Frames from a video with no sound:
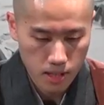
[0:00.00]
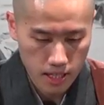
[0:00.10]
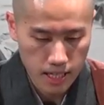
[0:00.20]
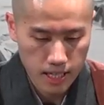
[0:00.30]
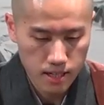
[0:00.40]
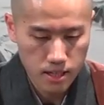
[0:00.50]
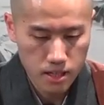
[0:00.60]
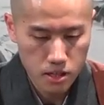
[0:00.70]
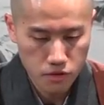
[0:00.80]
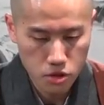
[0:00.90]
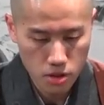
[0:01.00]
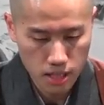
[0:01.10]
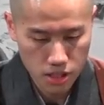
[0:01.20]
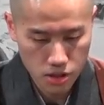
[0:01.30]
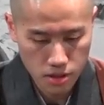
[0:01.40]
again in a future
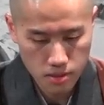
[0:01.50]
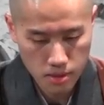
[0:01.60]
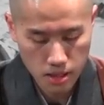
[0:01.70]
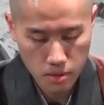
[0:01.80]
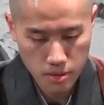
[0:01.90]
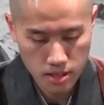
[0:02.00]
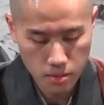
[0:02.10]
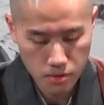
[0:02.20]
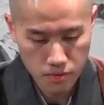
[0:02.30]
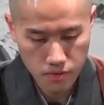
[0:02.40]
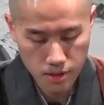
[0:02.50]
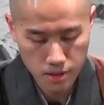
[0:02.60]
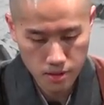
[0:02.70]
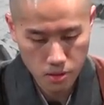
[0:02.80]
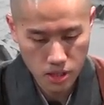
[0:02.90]
lecture. Maybe some of
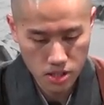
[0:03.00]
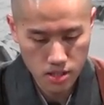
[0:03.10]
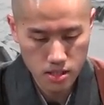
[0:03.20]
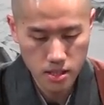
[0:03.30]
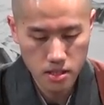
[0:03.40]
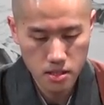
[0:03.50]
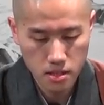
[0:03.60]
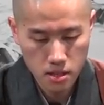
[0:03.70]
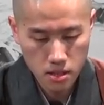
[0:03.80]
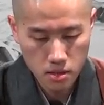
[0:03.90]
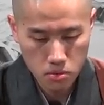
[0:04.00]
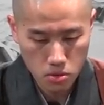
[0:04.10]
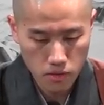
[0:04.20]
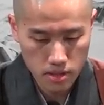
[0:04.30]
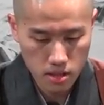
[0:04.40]
the questions here will
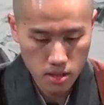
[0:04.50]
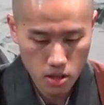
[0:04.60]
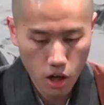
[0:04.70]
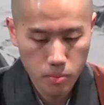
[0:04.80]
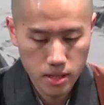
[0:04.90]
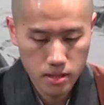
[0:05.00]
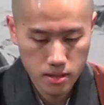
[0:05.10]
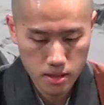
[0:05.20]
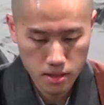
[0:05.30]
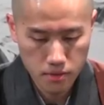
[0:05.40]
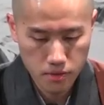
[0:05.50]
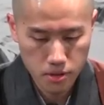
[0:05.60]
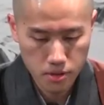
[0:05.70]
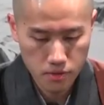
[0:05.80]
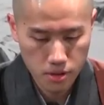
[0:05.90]
serve as a good topic
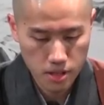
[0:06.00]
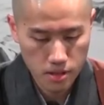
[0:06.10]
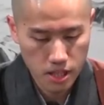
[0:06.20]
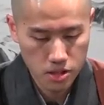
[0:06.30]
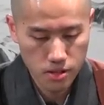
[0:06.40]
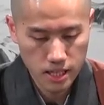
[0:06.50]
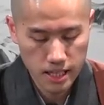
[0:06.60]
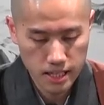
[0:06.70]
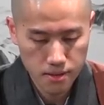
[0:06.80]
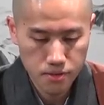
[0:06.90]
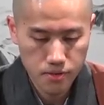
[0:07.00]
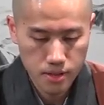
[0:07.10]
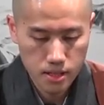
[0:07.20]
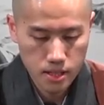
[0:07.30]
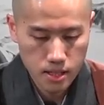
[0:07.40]
for another lecture that I give.
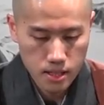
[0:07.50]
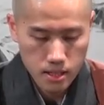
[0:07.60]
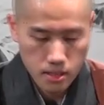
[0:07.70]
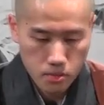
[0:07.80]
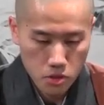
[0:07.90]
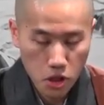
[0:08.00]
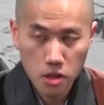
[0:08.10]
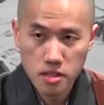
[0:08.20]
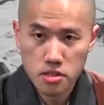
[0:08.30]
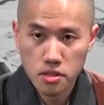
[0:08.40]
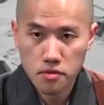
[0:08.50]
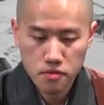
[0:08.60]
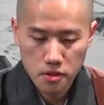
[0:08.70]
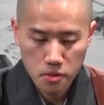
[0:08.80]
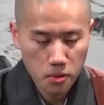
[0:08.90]
Regardless
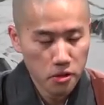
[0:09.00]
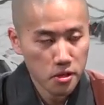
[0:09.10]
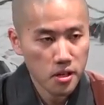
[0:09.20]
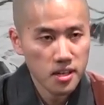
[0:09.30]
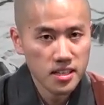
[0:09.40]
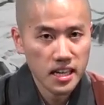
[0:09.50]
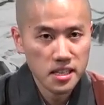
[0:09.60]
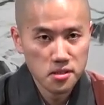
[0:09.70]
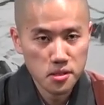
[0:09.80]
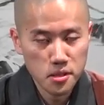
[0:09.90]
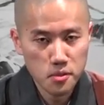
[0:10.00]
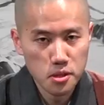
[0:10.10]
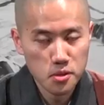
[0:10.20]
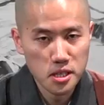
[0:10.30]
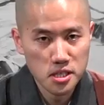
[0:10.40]
of whether or not I answered some of
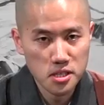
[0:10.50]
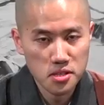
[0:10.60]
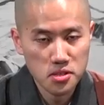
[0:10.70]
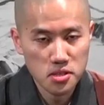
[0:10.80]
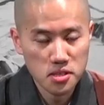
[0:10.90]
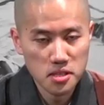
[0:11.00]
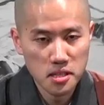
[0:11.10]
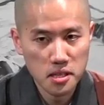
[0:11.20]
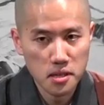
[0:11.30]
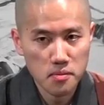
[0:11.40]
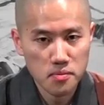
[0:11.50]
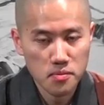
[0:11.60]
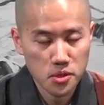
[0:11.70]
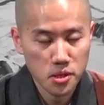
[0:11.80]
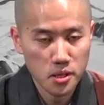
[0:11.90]
these questions to
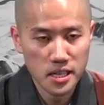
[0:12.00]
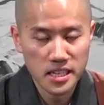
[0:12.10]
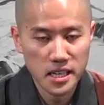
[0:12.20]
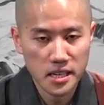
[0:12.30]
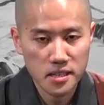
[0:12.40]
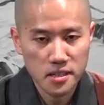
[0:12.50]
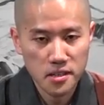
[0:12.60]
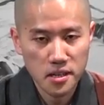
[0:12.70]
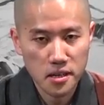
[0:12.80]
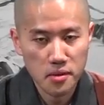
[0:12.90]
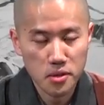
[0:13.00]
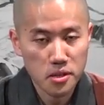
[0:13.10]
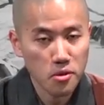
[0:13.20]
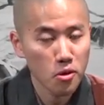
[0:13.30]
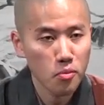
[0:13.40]
your liking,
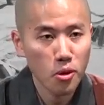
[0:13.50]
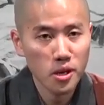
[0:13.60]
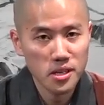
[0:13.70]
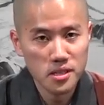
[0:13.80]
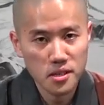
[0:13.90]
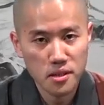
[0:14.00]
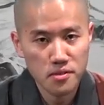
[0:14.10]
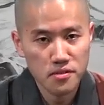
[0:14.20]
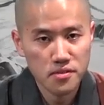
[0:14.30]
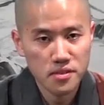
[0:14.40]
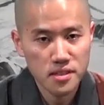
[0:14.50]
really the whole point of